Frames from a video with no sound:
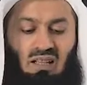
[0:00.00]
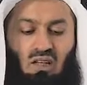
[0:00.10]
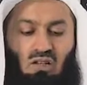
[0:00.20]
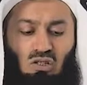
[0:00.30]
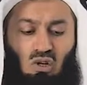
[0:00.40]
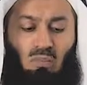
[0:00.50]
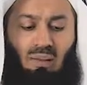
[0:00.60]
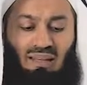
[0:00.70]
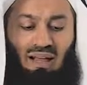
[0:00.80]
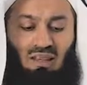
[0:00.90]
And there are so
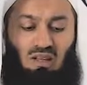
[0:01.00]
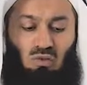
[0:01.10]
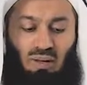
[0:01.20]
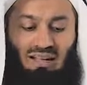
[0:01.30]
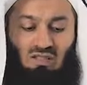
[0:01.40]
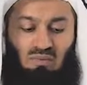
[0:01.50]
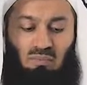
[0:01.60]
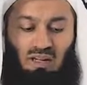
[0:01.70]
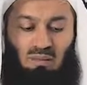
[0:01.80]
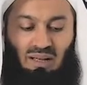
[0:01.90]
many other du'as of
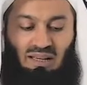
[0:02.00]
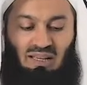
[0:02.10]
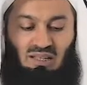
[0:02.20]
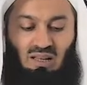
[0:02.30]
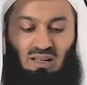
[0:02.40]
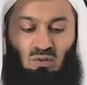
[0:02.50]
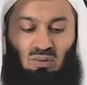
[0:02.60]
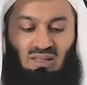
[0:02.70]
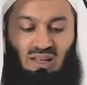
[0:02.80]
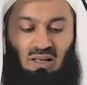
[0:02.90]
Ibrahim alayhi salatu
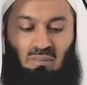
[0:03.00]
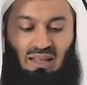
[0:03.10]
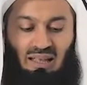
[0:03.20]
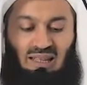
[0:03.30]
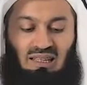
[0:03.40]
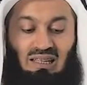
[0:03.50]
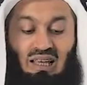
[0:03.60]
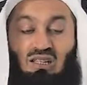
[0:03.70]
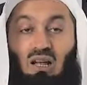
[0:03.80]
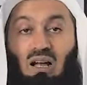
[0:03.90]
wasalam that
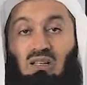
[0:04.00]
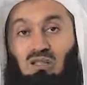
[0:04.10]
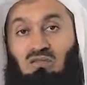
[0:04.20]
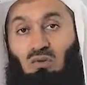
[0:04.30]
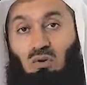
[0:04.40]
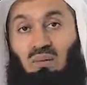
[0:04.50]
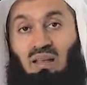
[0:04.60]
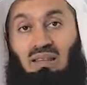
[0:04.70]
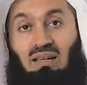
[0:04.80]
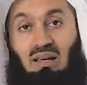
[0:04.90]
he has asked for,
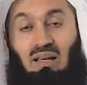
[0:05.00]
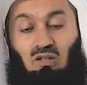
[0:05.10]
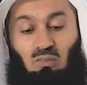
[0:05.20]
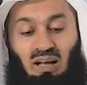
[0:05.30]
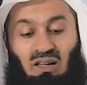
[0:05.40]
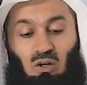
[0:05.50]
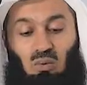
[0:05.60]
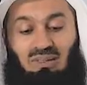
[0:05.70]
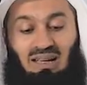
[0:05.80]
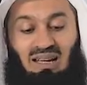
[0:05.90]
that Allah
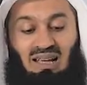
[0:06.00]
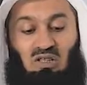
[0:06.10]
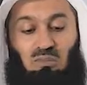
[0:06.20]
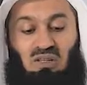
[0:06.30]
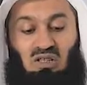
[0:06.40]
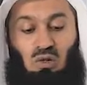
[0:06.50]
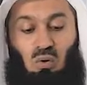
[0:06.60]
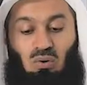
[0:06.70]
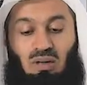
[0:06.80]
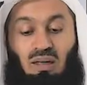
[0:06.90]
subhanahu wa ta'ala has
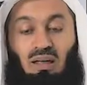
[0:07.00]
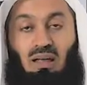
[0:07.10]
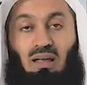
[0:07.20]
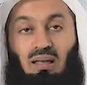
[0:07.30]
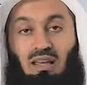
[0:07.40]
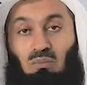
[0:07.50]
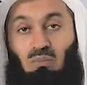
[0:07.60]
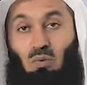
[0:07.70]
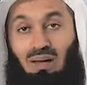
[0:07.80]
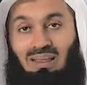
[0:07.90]
bestowed
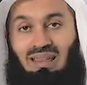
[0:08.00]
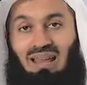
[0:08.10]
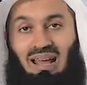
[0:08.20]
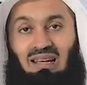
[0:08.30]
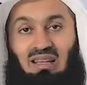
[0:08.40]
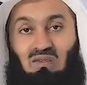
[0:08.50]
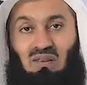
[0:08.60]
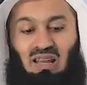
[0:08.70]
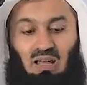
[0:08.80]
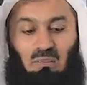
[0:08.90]
him with and
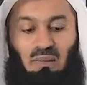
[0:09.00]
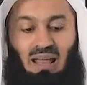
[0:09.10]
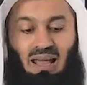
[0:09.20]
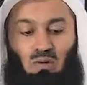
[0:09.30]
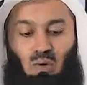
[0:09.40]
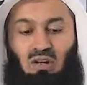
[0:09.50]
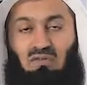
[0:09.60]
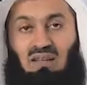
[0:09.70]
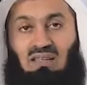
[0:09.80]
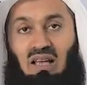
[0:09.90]
given him. And all
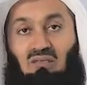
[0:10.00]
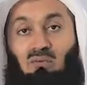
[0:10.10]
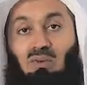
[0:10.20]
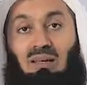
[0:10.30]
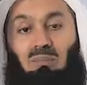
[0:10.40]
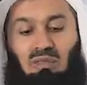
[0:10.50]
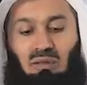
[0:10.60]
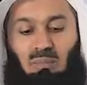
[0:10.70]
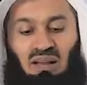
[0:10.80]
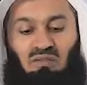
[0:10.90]
of us have reaped
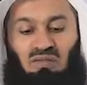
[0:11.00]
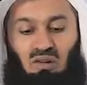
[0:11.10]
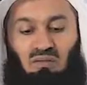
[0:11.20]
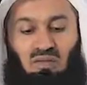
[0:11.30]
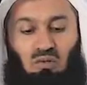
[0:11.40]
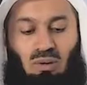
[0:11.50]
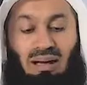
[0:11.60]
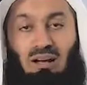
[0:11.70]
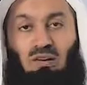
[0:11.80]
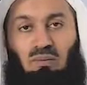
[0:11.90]
the benefit of the
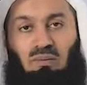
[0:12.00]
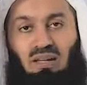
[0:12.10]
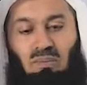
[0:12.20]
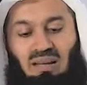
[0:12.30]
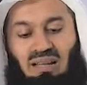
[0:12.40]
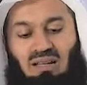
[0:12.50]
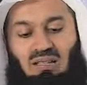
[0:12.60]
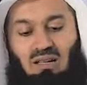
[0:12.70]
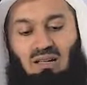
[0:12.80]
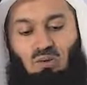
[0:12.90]
du'a of Ibrahim alayhi
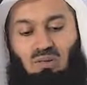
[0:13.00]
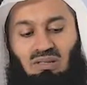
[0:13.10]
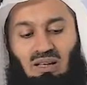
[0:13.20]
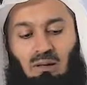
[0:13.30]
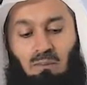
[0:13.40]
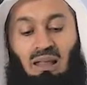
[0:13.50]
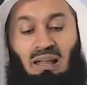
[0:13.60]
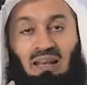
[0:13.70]
salatu wasalam.